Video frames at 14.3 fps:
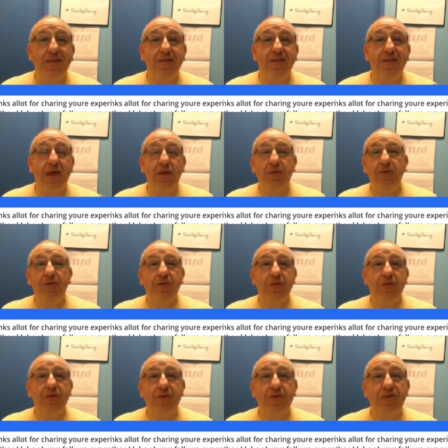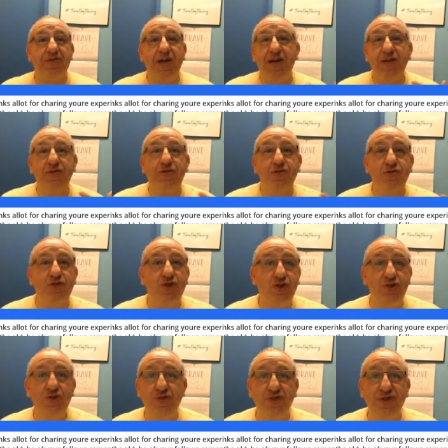they decided to
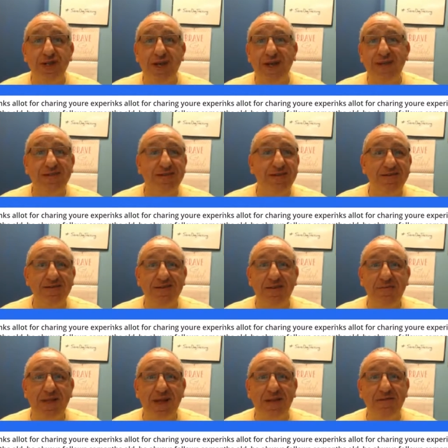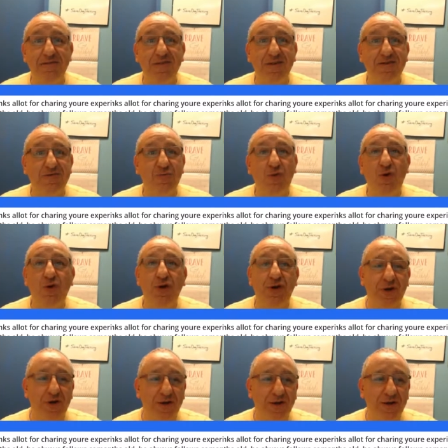choose a system that it's more
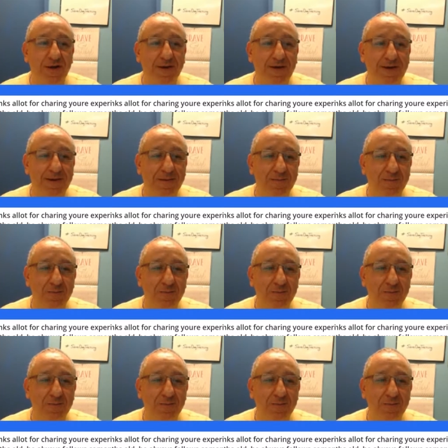uh,